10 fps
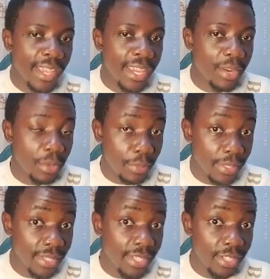We will see
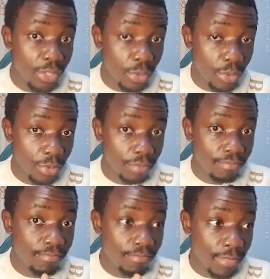it's 2.
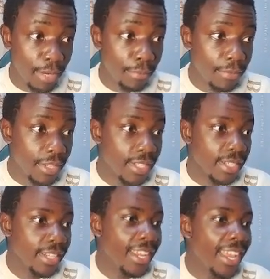I'm certain.
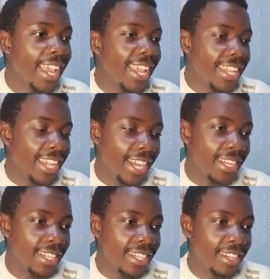Yeah,
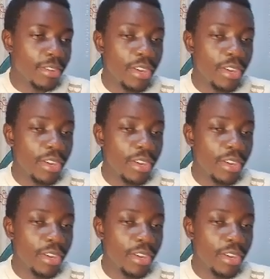we got